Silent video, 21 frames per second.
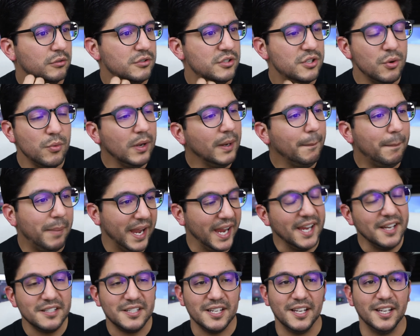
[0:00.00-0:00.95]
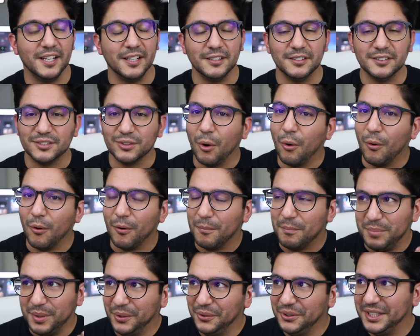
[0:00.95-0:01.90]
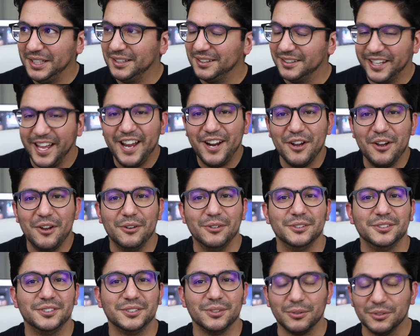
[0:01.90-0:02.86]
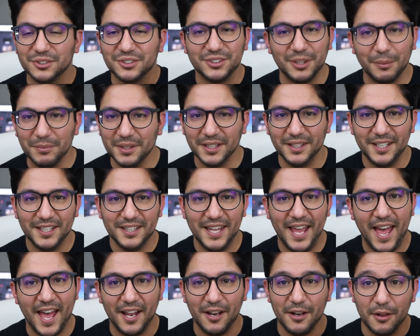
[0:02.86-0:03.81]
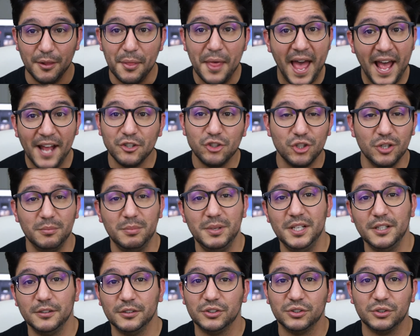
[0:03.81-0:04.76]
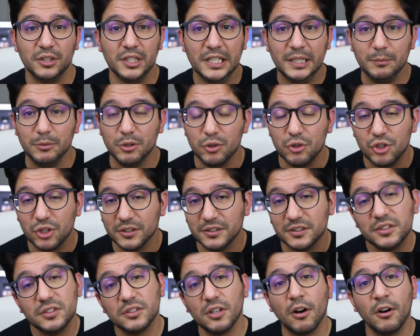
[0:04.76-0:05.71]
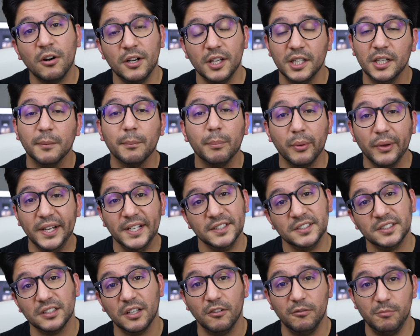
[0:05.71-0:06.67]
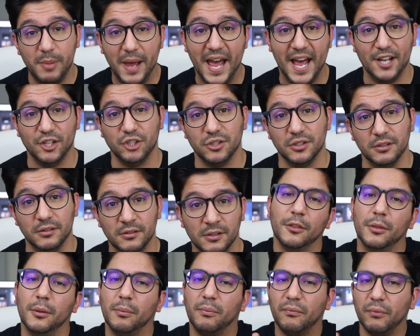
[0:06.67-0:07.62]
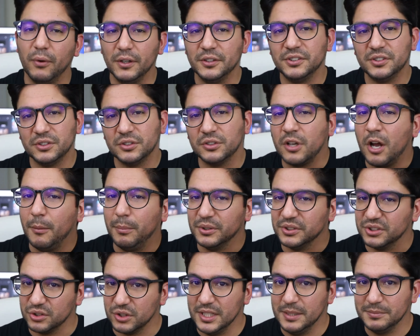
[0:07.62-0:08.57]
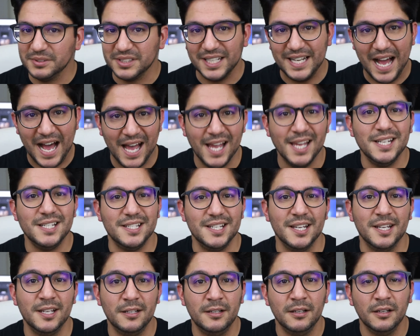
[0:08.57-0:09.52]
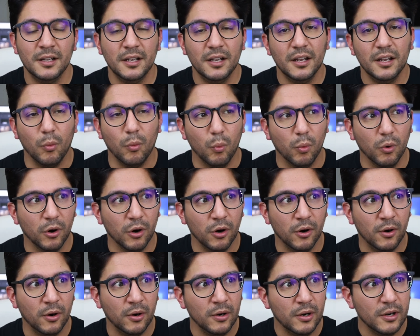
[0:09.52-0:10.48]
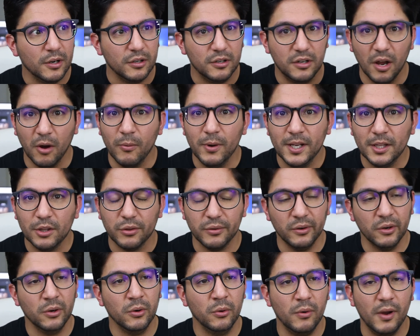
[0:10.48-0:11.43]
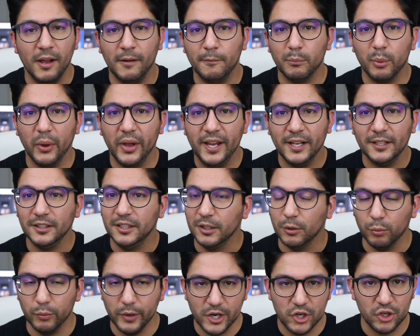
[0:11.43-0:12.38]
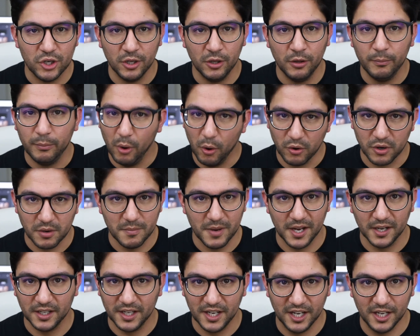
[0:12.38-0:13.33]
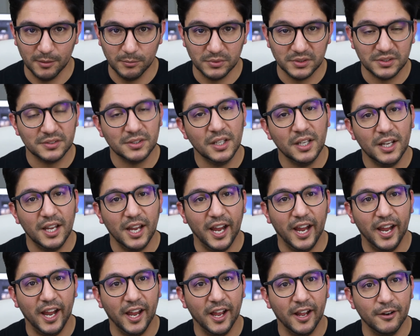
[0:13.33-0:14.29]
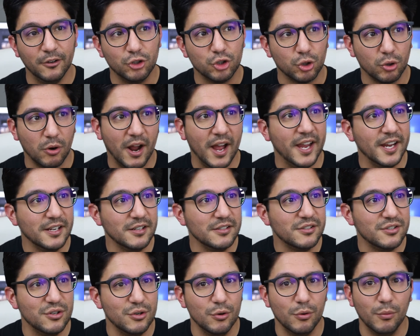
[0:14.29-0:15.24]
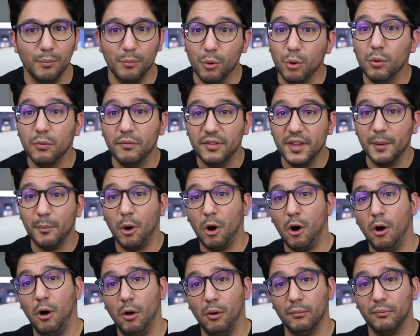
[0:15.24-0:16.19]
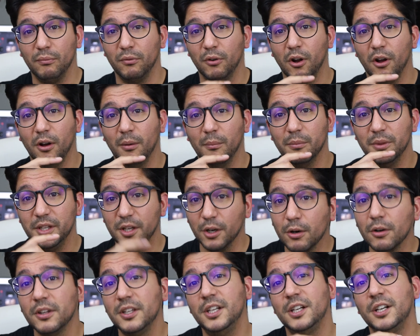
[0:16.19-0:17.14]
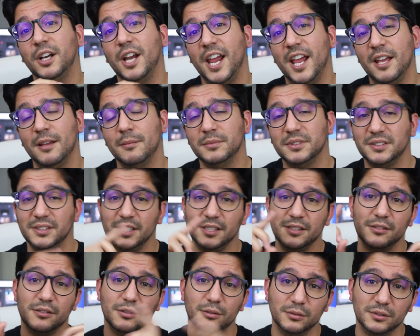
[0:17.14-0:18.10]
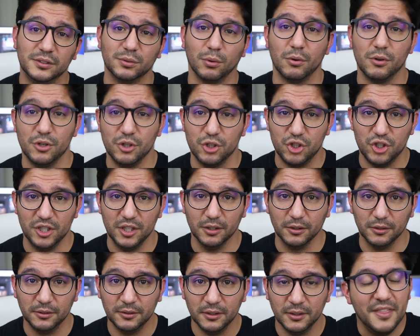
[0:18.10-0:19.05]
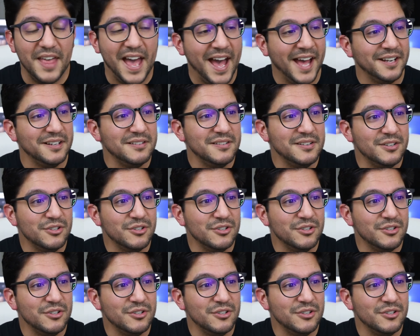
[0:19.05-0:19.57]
doing paintings or building Legos or something like that, that should be your stream. You should start in a place of passion. The first couple streams that I did were going through and playing the original Pokemon games and trying to move them all from the earlier games into Sword and Shield. That